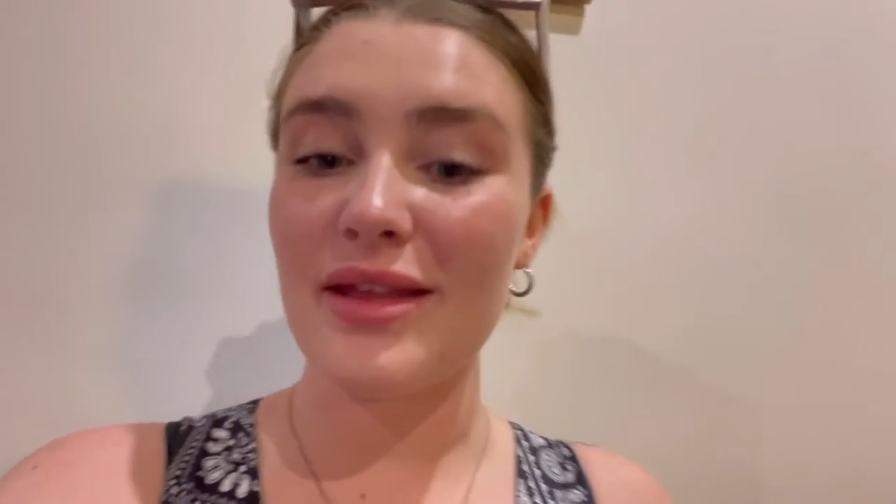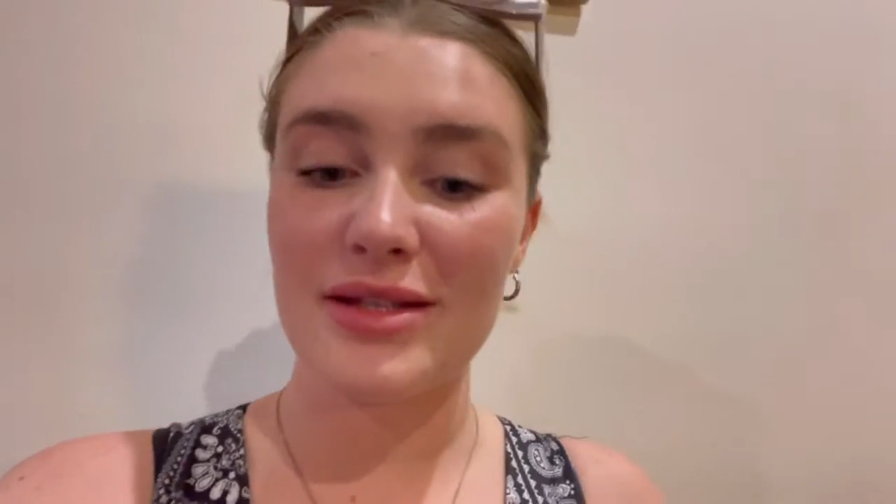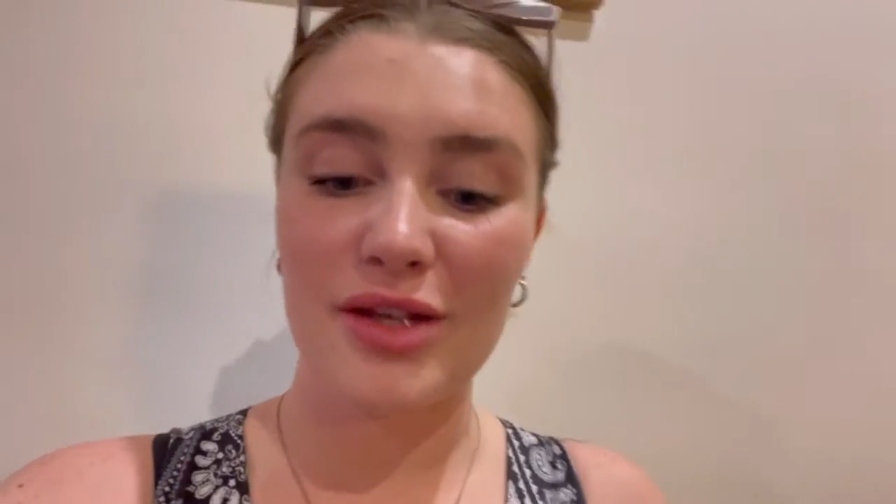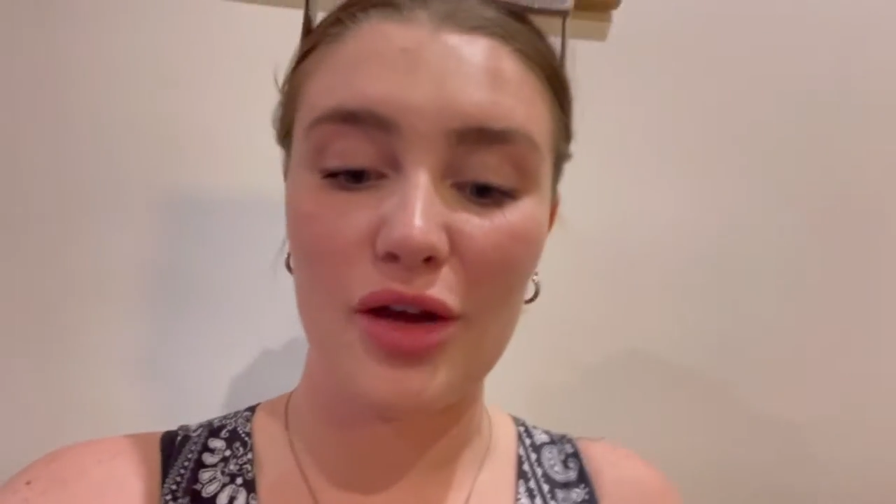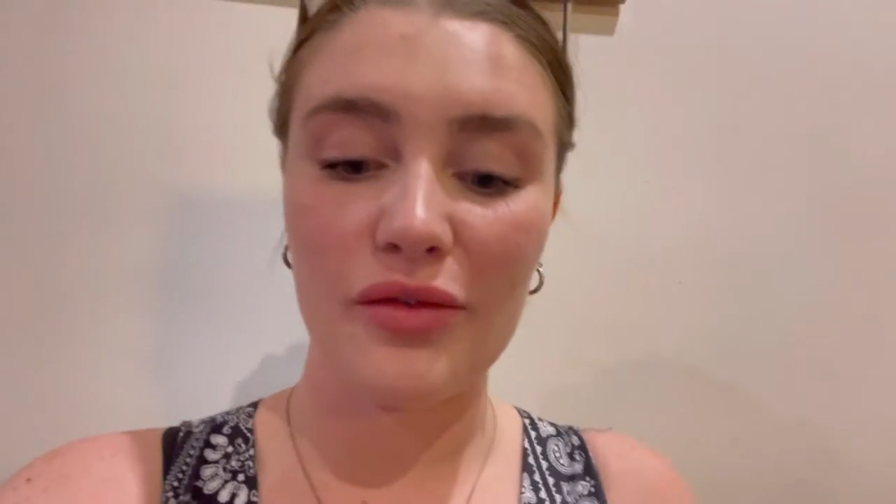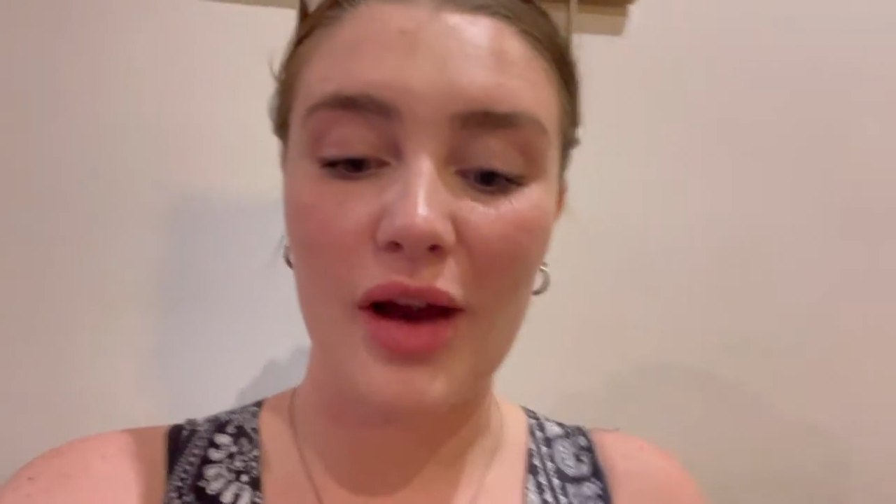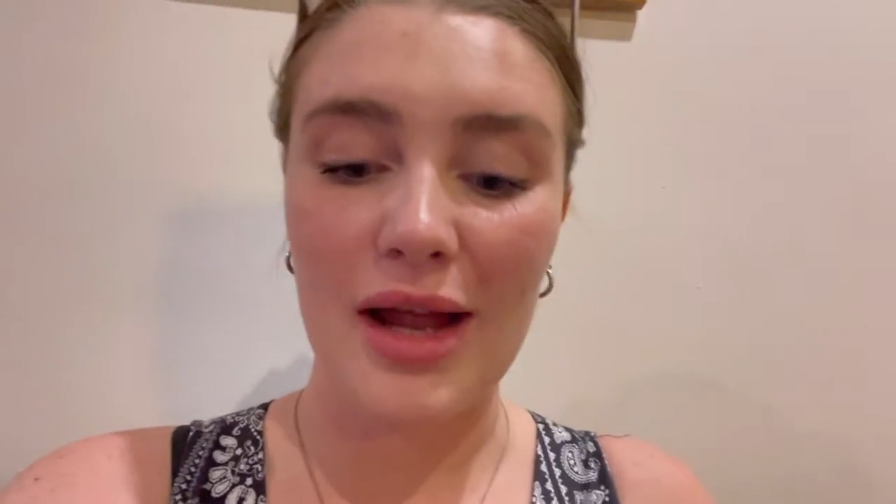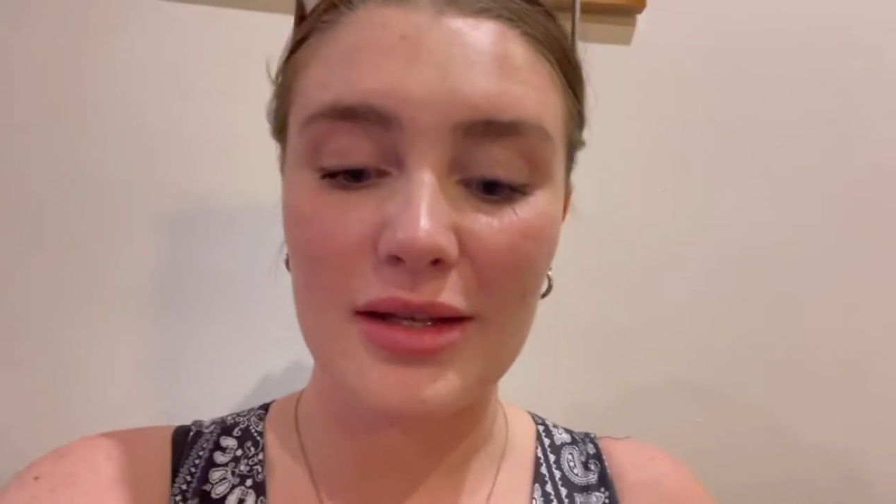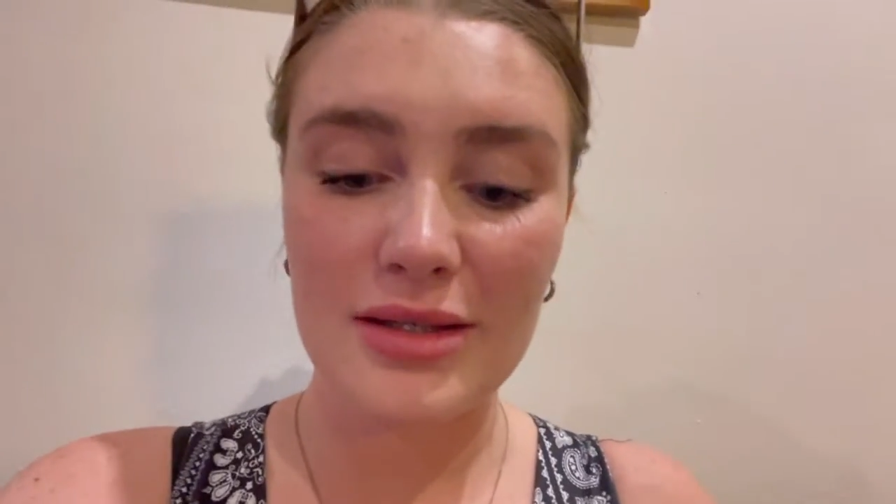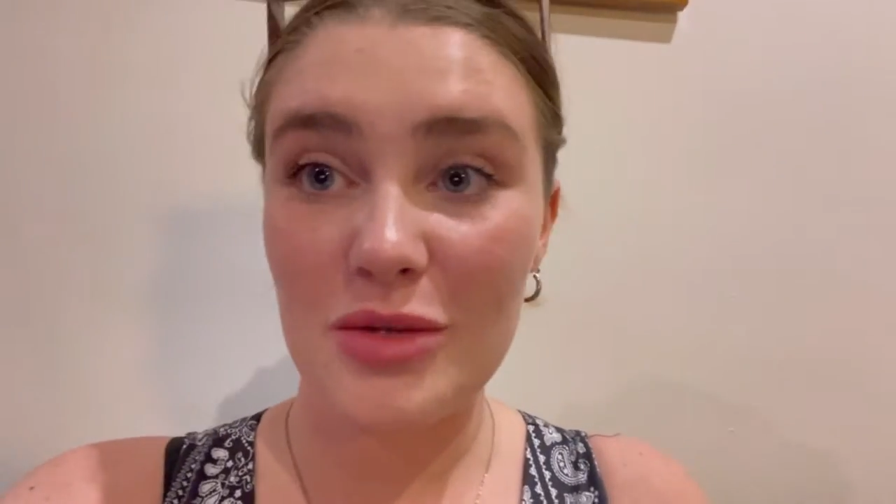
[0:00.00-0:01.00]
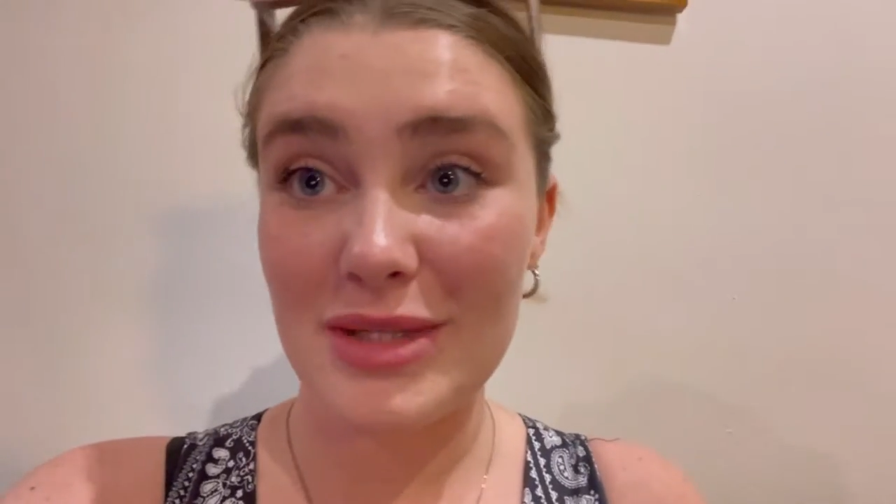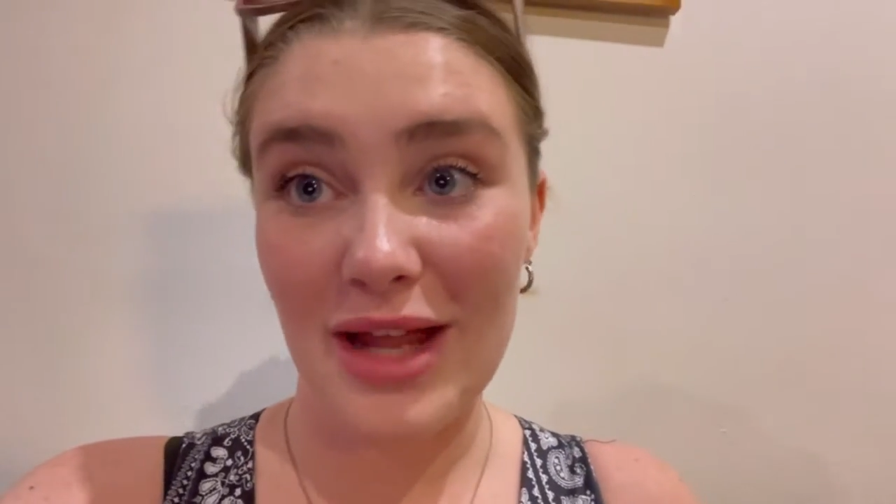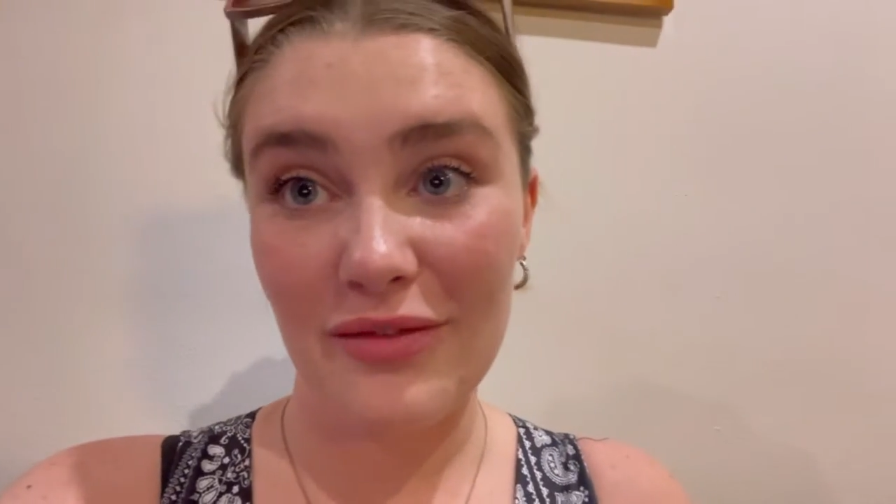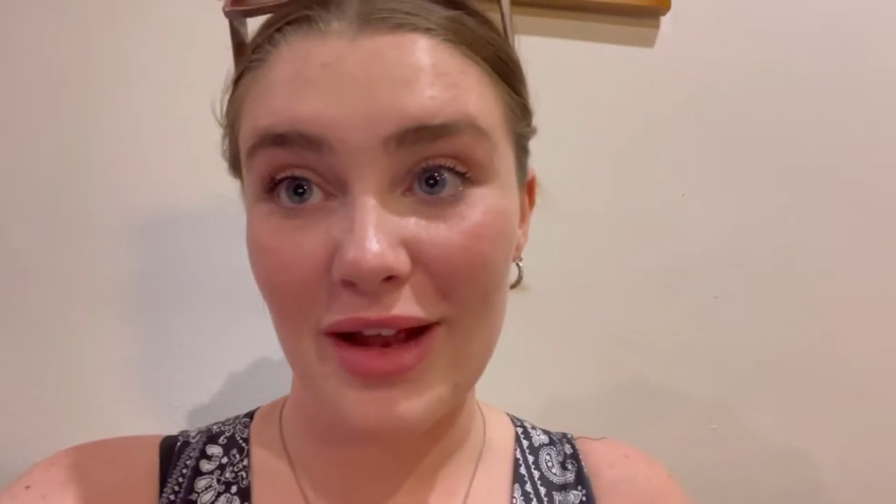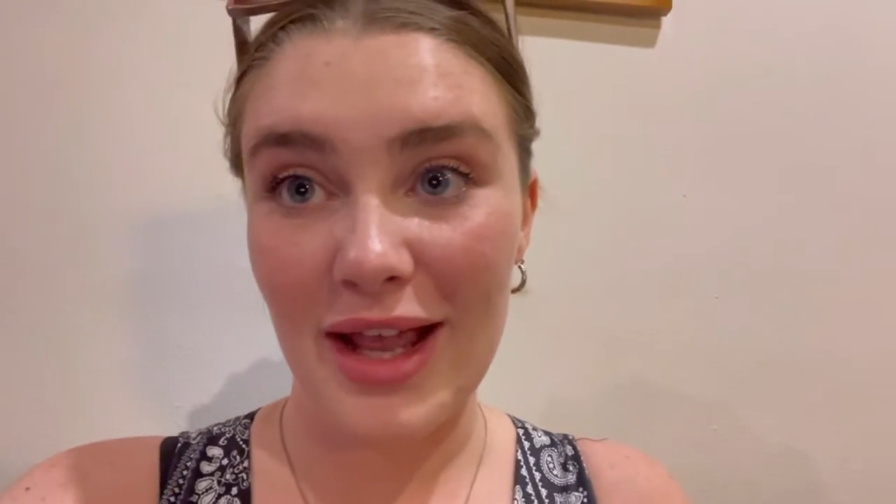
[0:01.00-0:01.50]
his girlfriend. She was
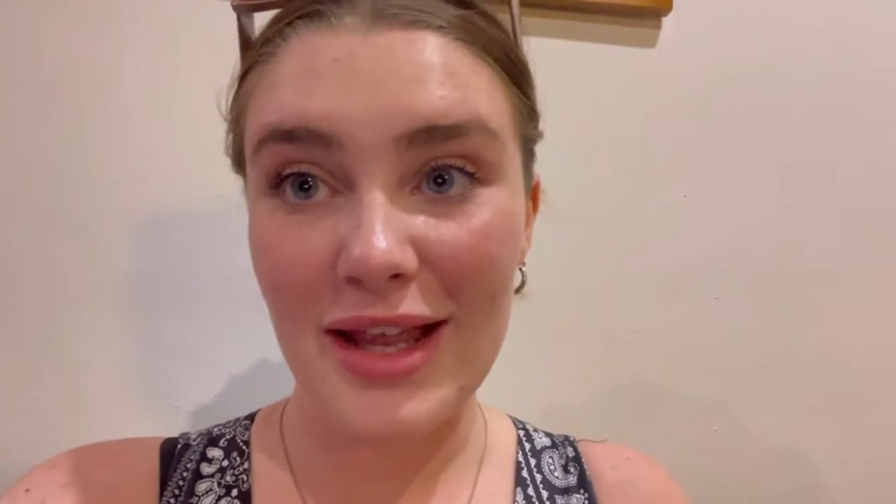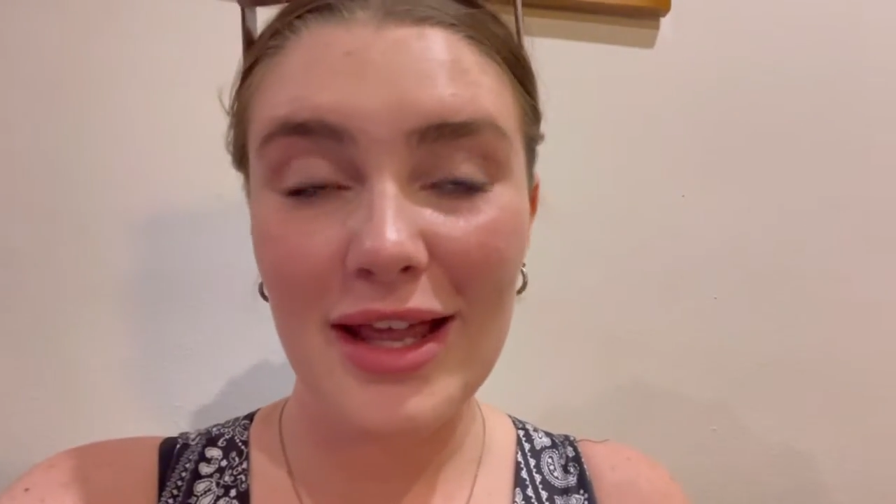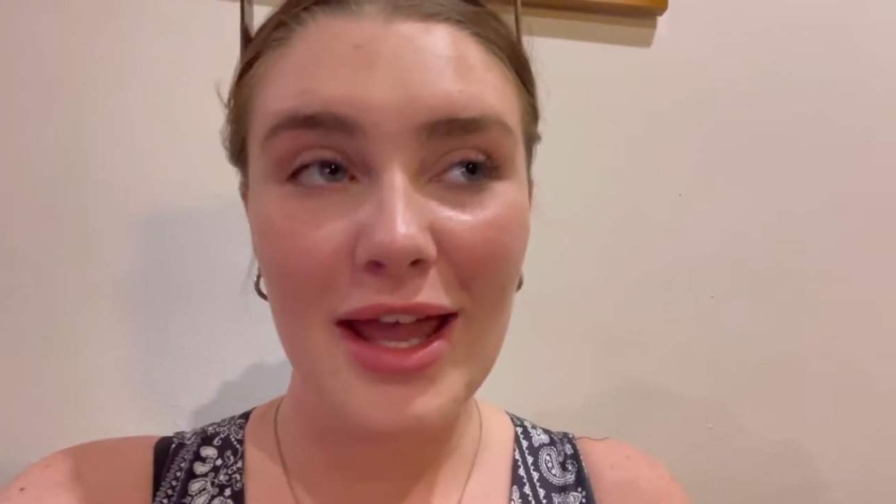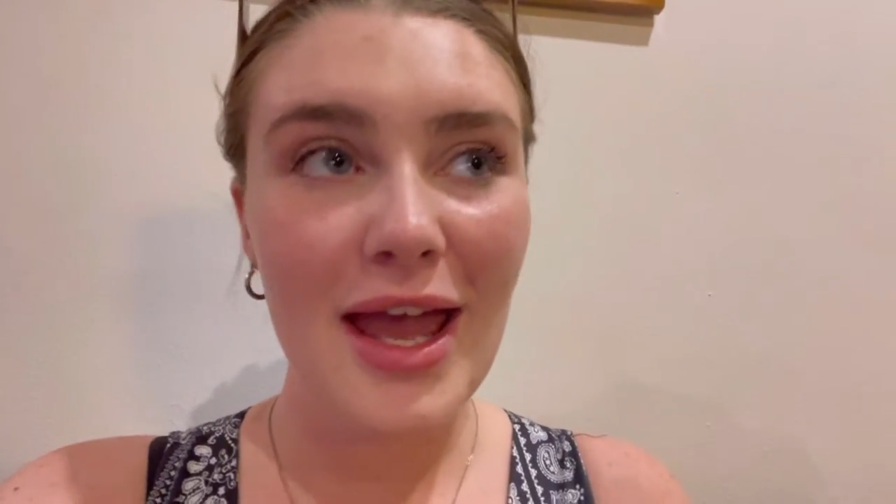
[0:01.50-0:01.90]
lovely.